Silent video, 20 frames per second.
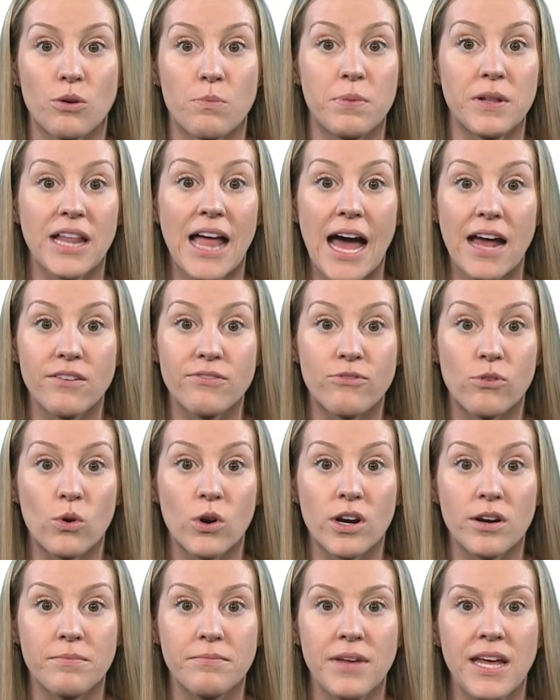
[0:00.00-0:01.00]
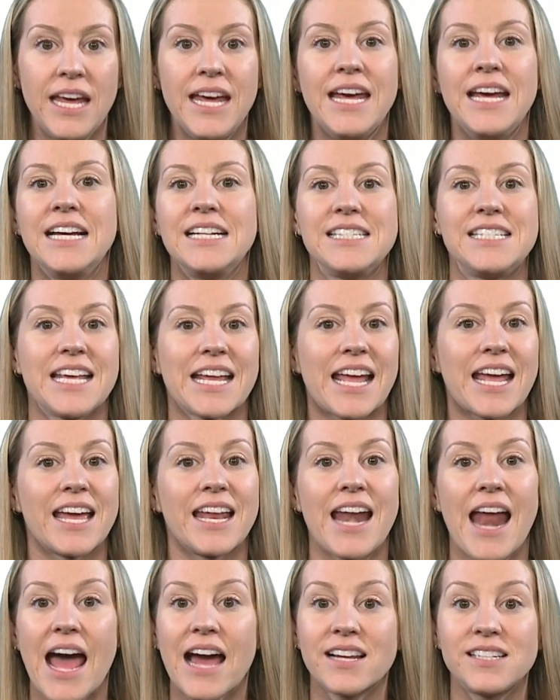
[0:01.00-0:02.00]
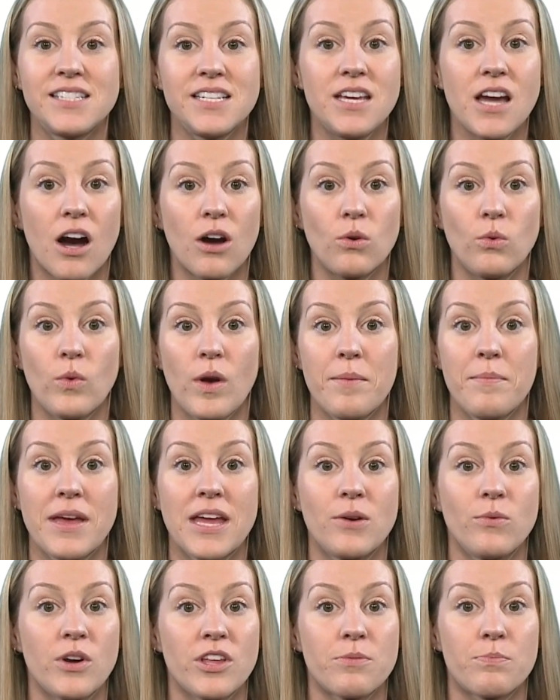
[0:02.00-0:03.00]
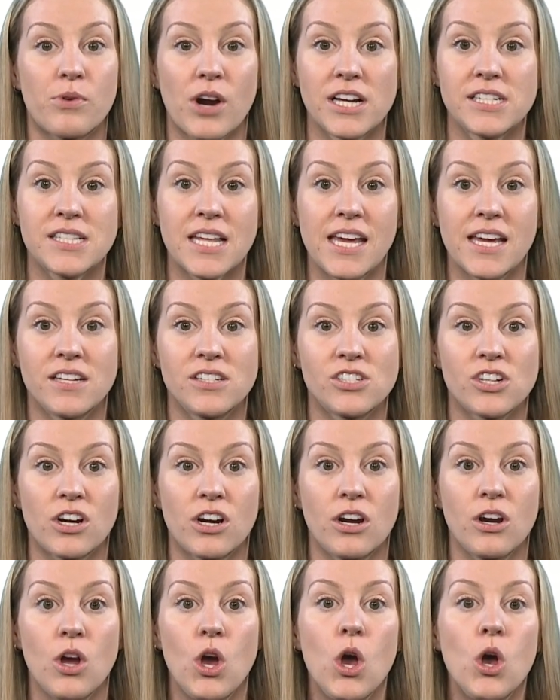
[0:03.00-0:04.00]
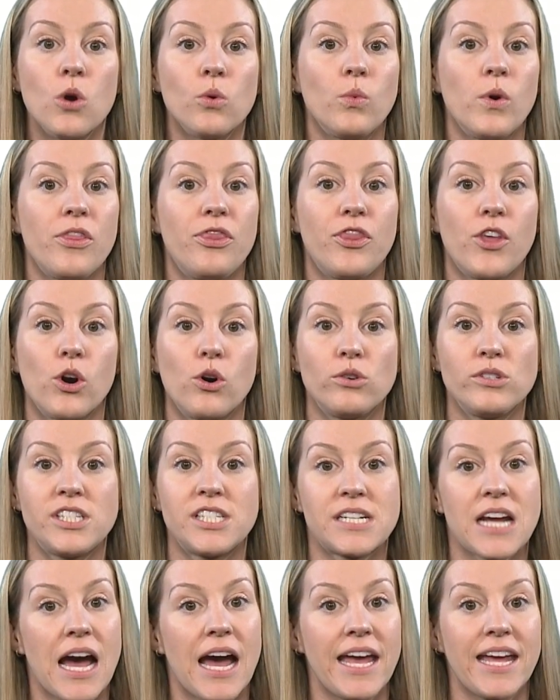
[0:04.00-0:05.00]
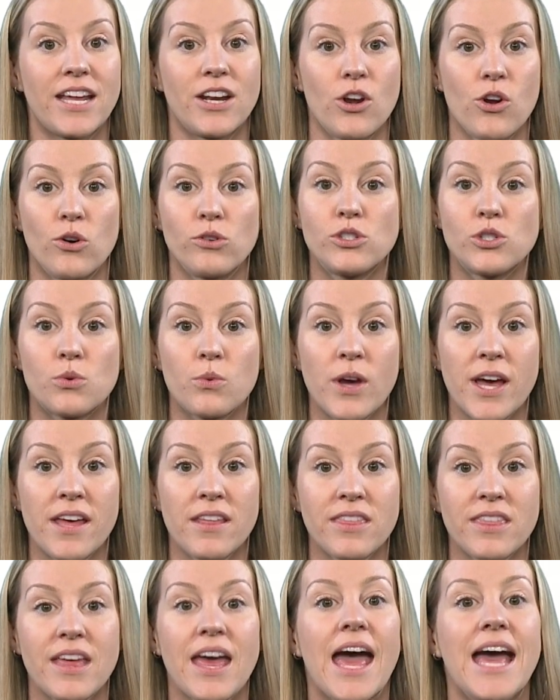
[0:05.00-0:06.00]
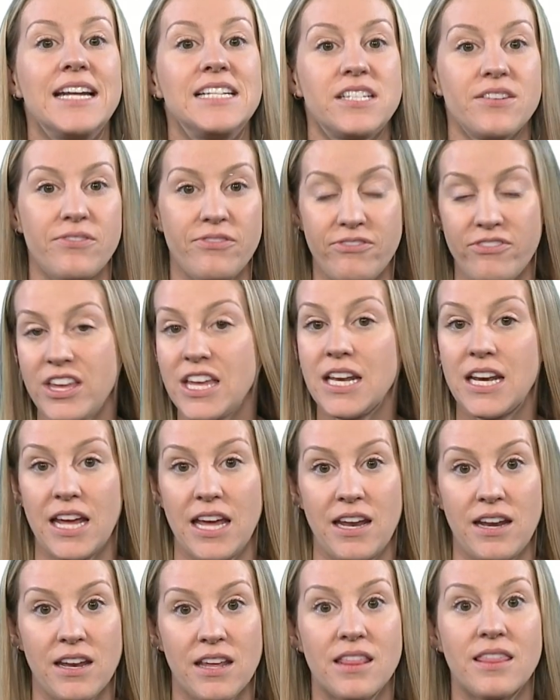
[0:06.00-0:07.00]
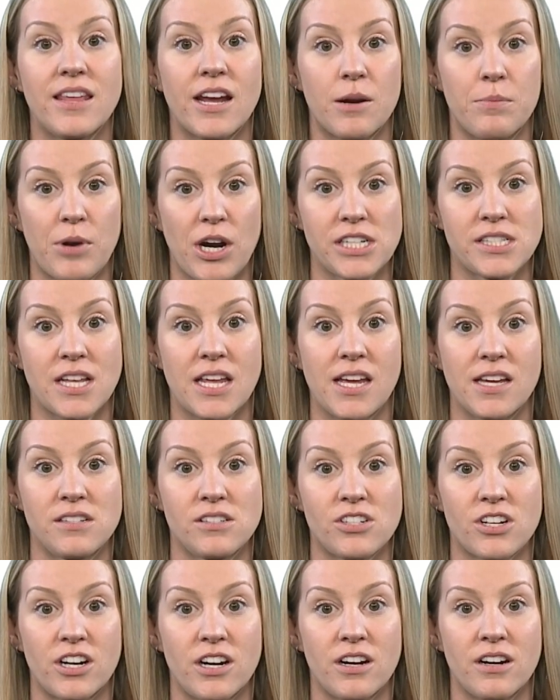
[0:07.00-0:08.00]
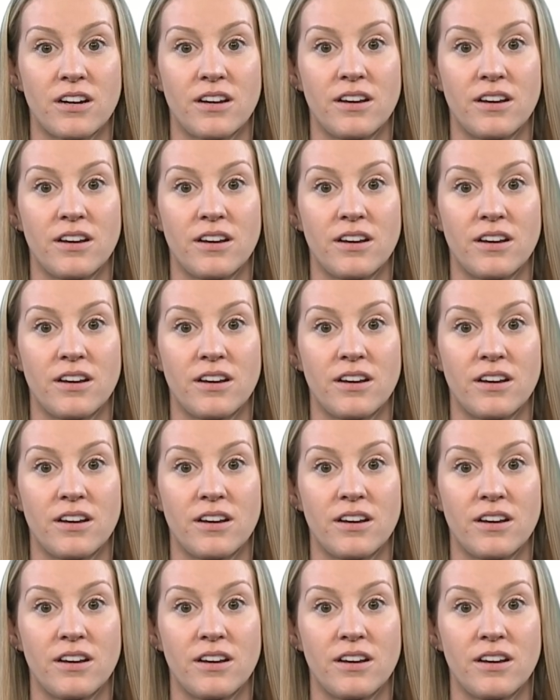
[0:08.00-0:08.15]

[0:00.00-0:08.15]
platform to connect young women with breast cancer with those diagnosed with and defeated their breast cancer.